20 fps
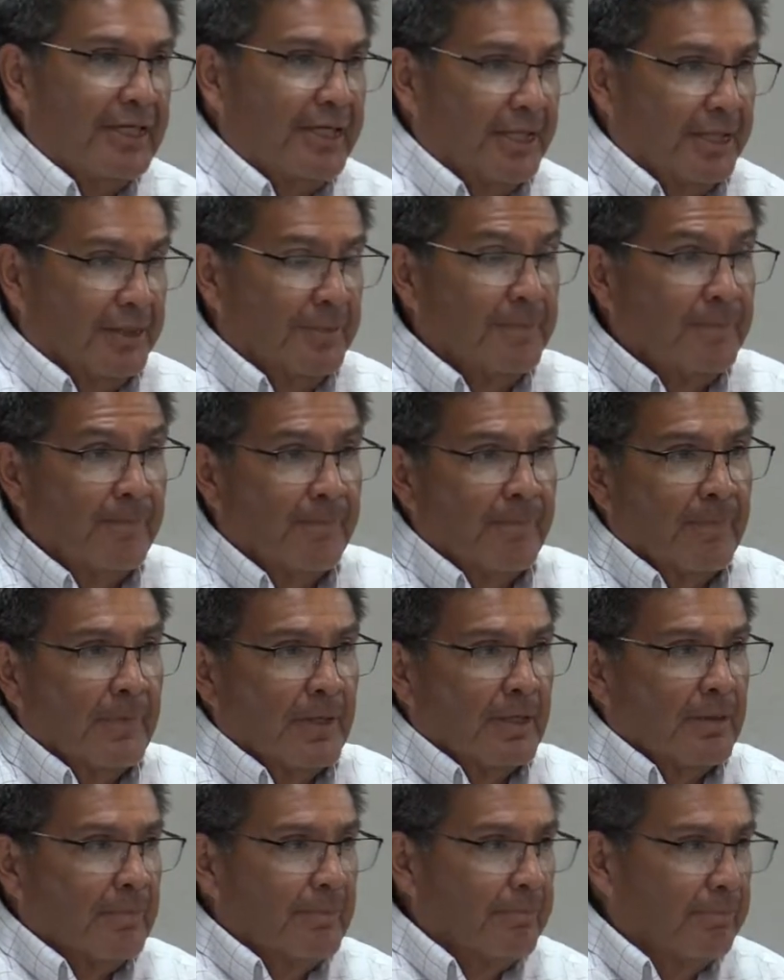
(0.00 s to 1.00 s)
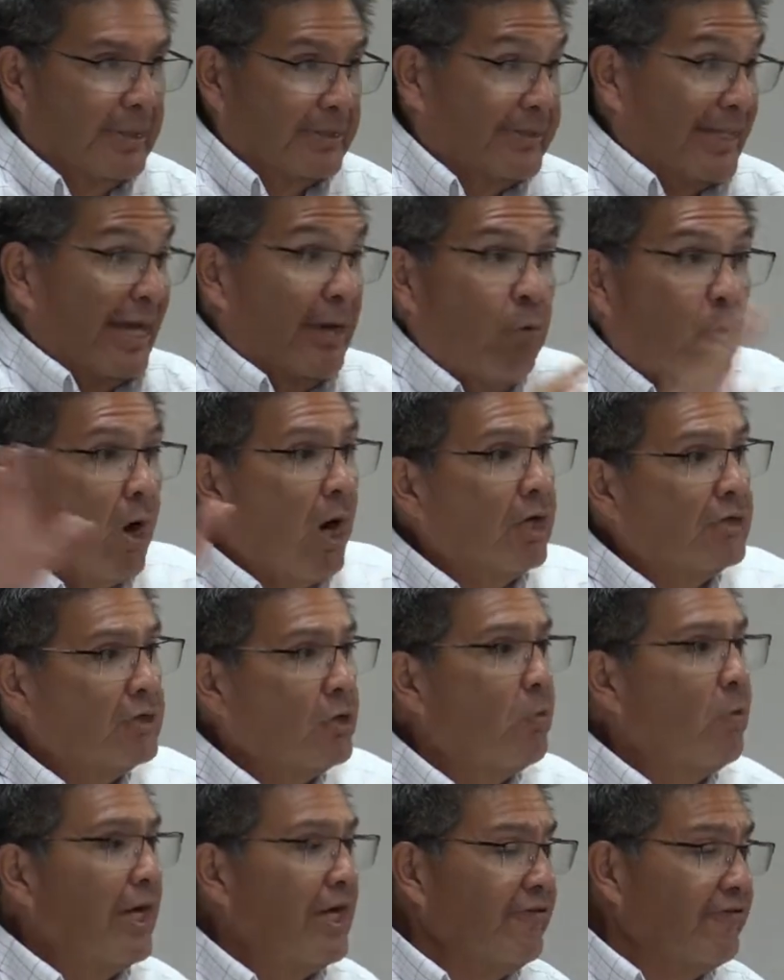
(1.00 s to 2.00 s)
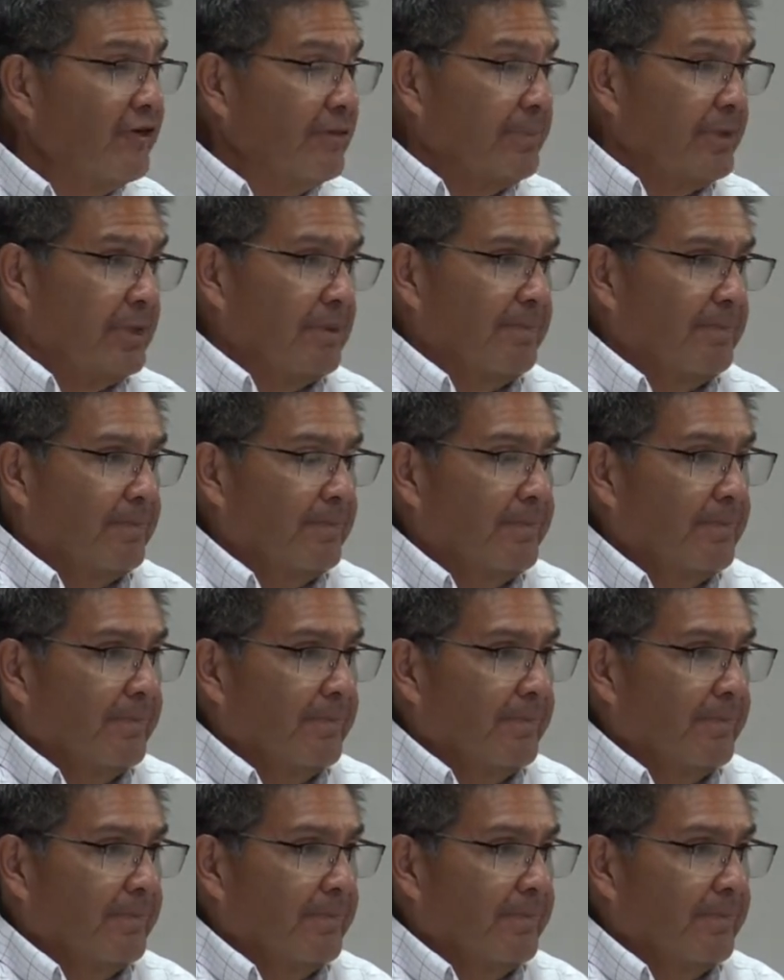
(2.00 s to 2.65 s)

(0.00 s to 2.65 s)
him but they walked away from him